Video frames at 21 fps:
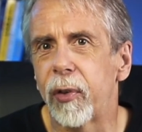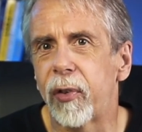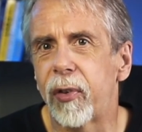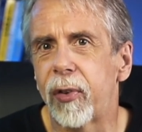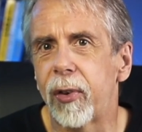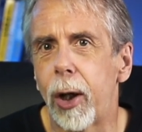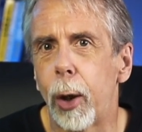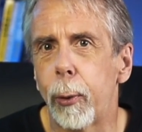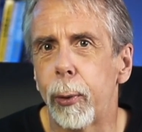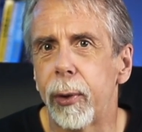the
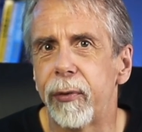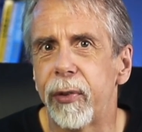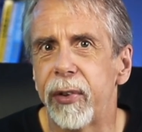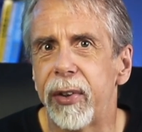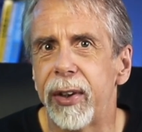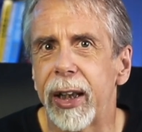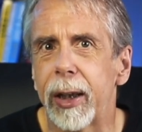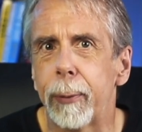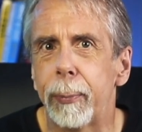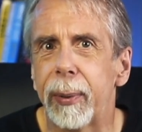slower the
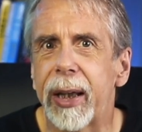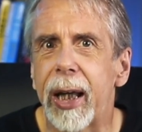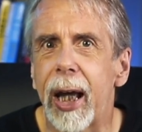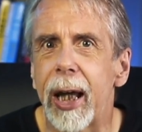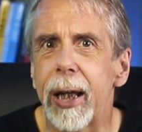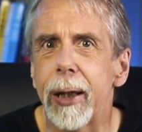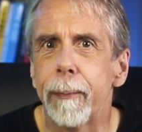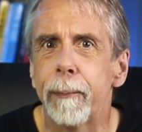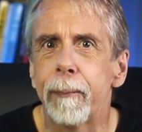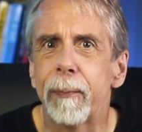dig
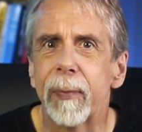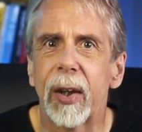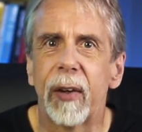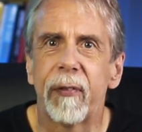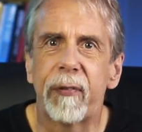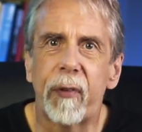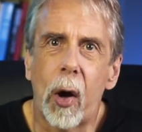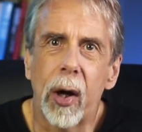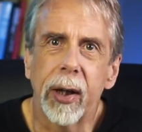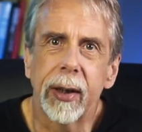became,
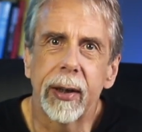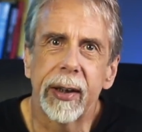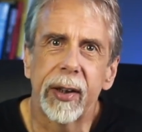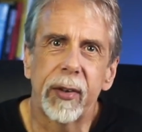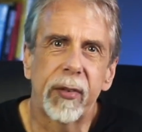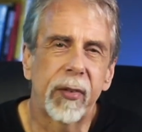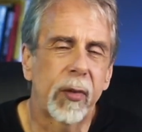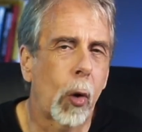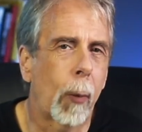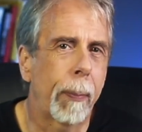
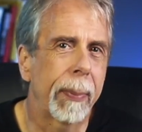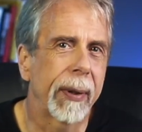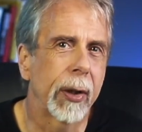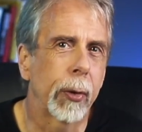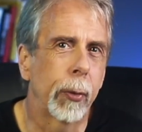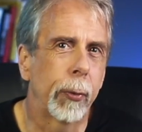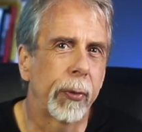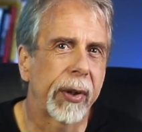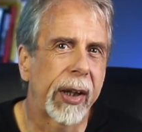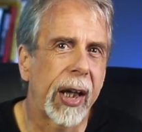finally
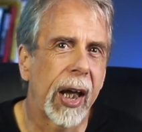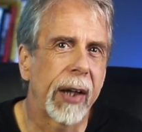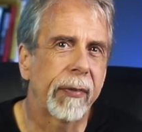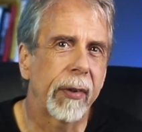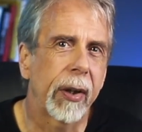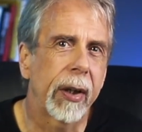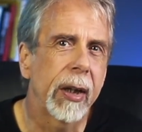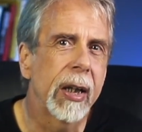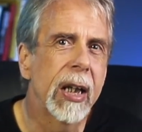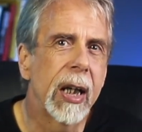stopping
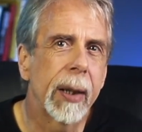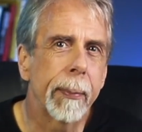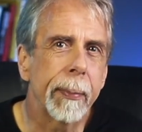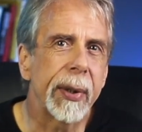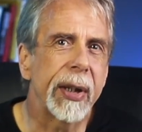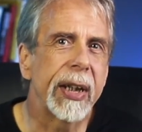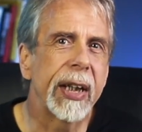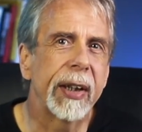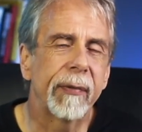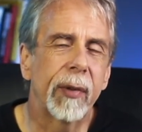altogether,
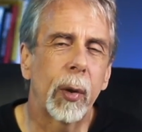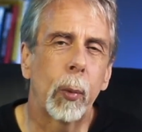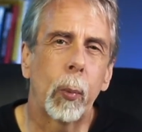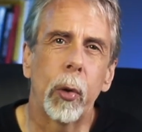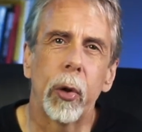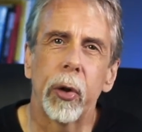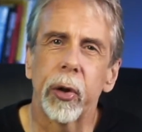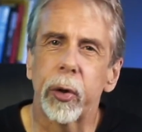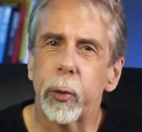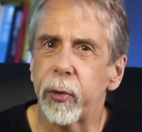meaning that
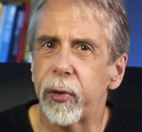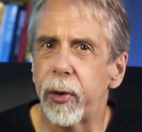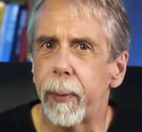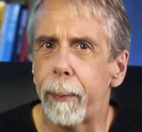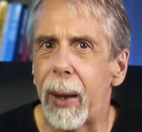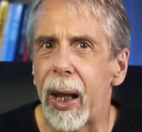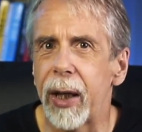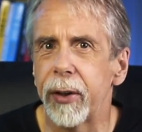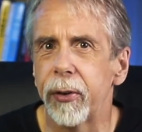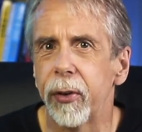work was
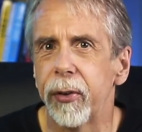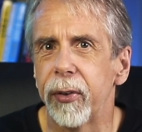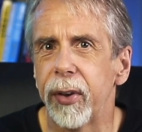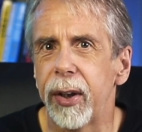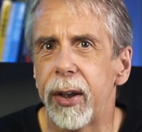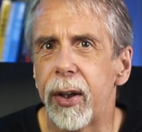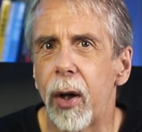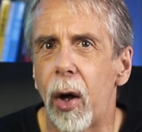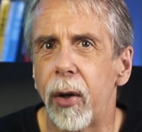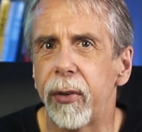abandoned
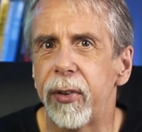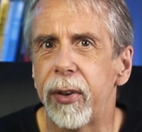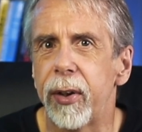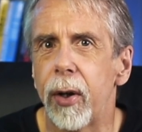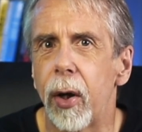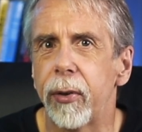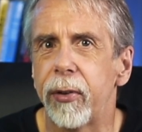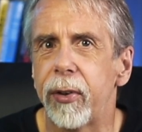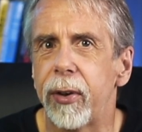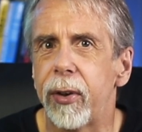in
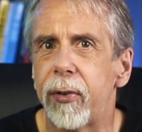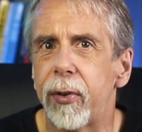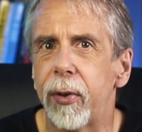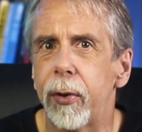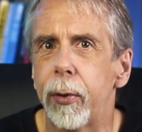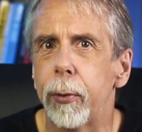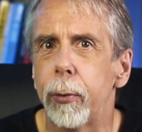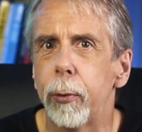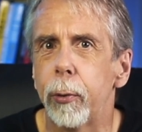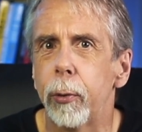
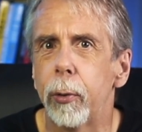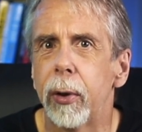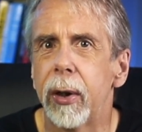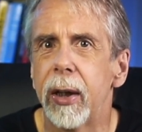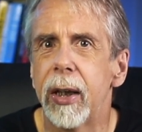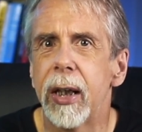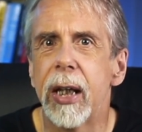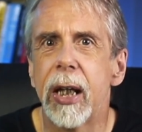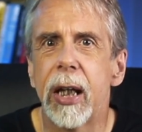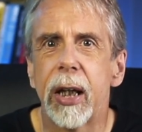1992.
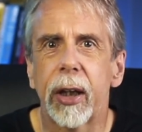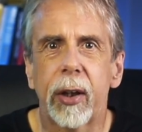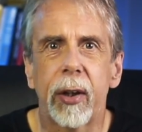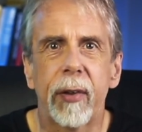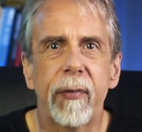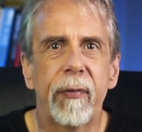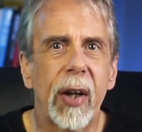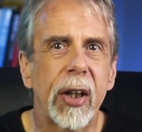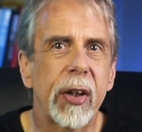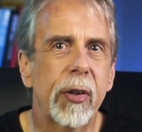
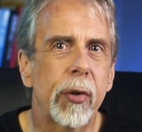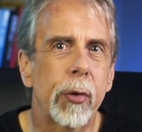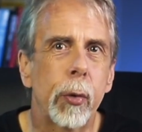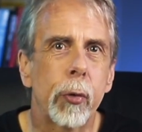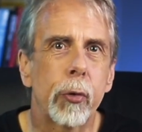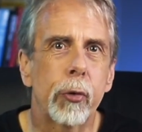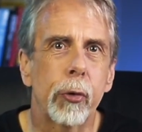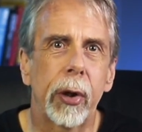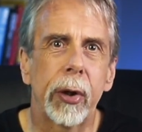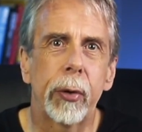
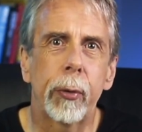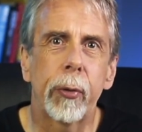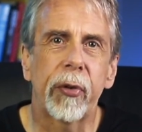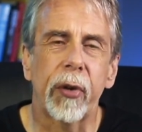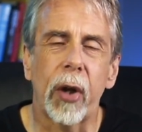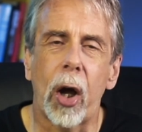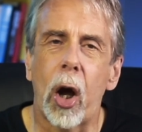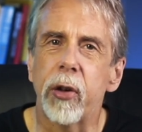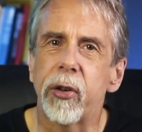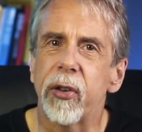Conventional drills
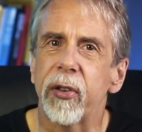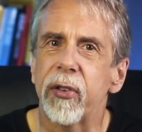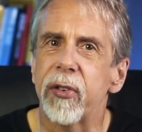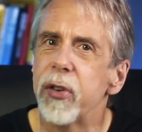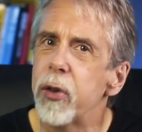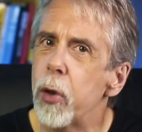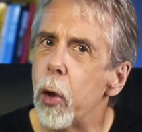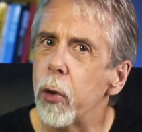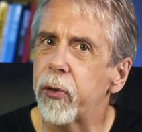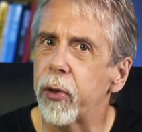are just
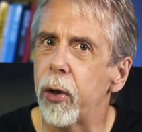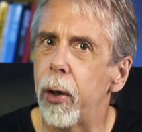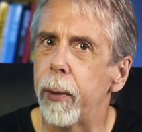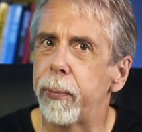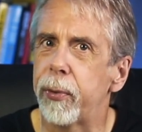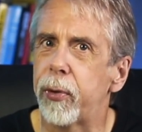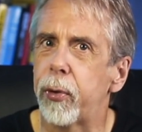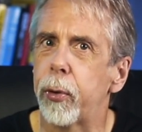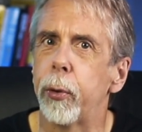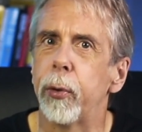not
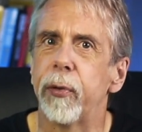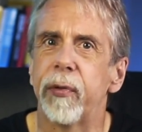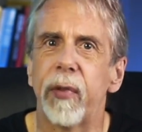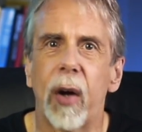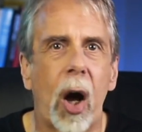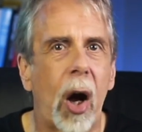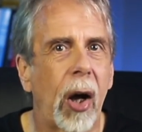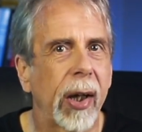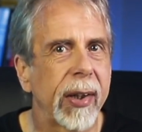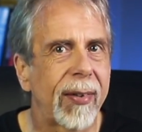up to
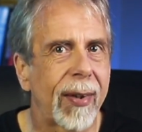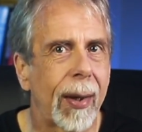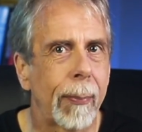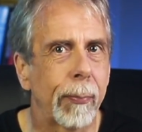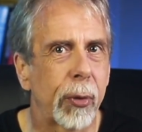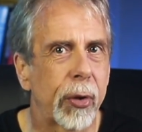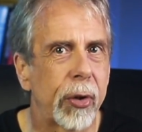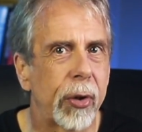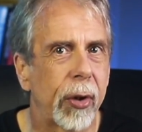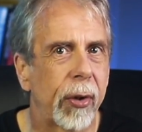the high
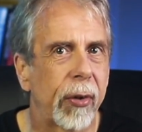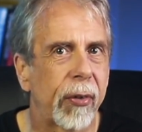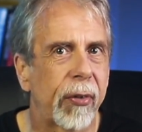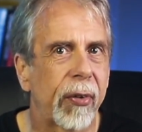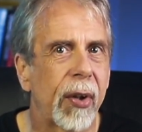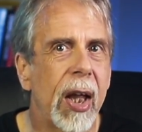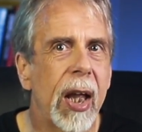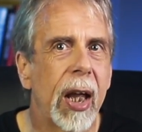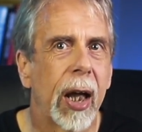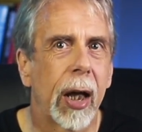
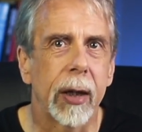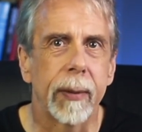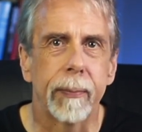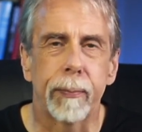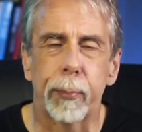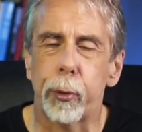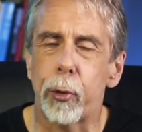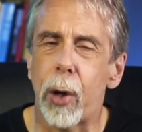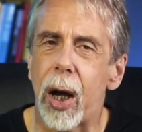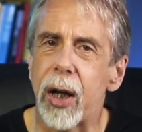temperatures
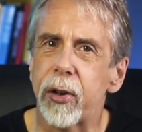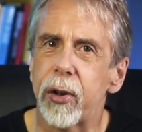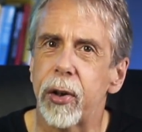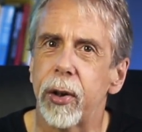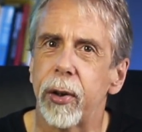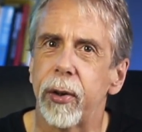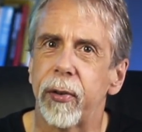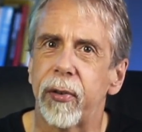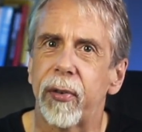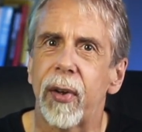and
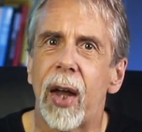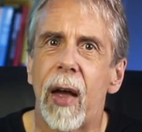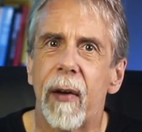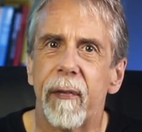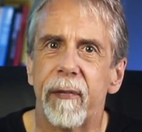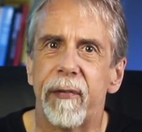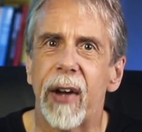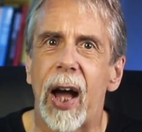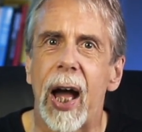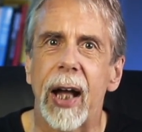pressures
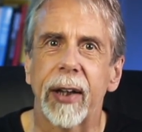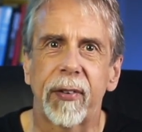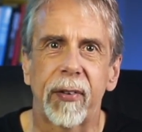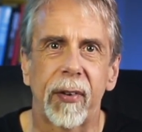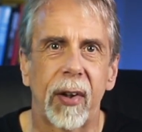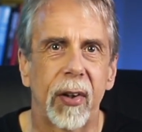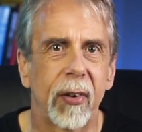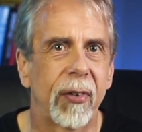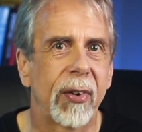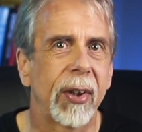
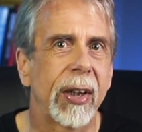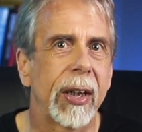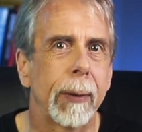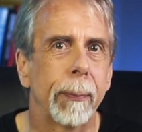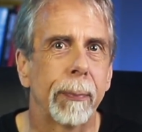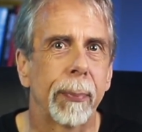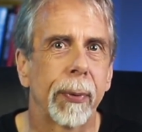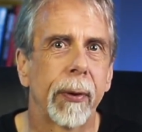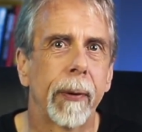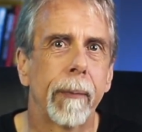that
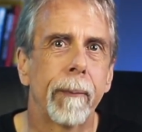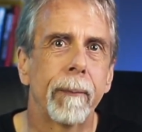deep.